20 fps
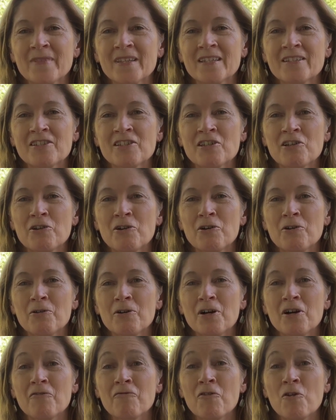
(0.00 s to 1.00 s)
so,
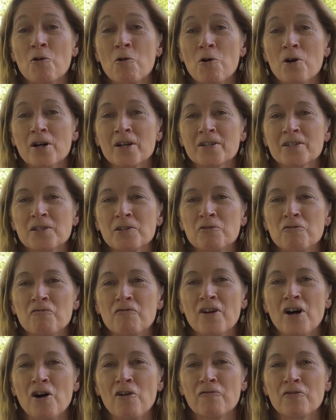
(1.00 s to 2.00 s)
of course, who
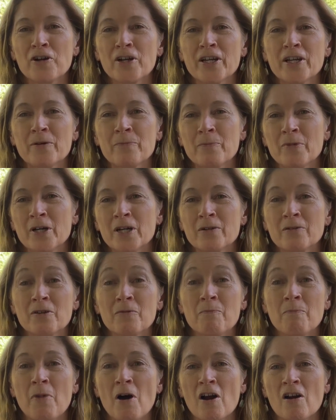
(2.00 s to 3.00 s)
fell for him but
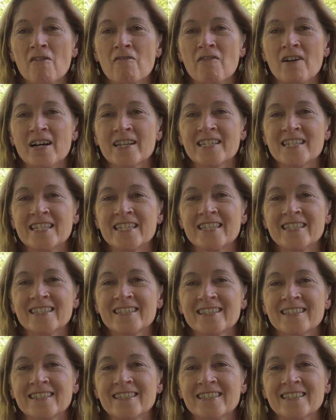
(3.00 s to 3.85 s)
Parvati?